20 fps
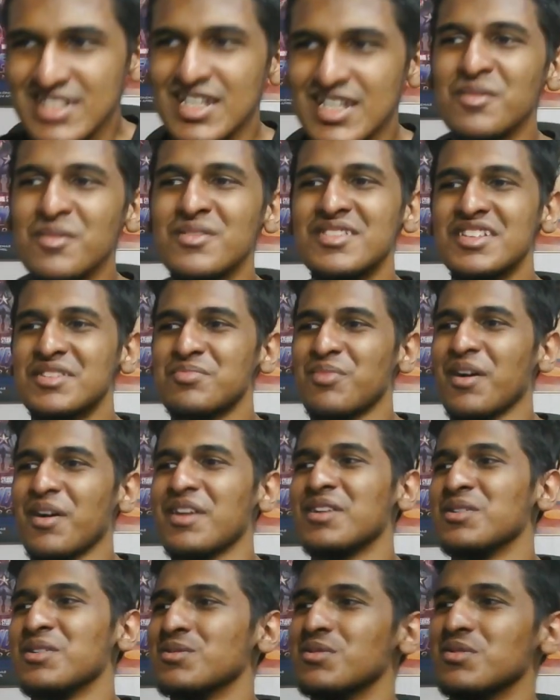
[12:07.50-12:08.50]
some of the
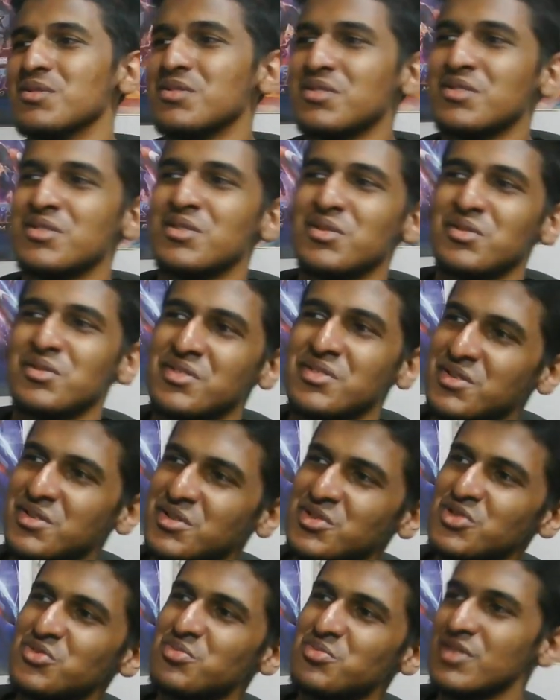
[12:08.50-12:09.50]
spiders are so
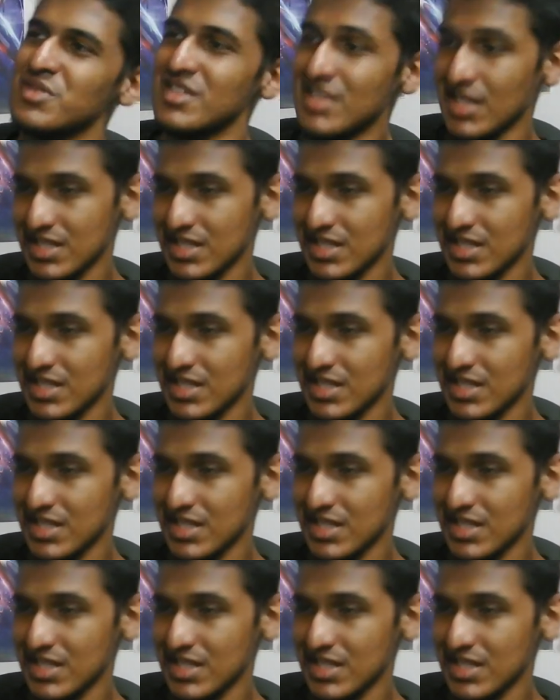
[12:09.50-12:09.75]
stupid.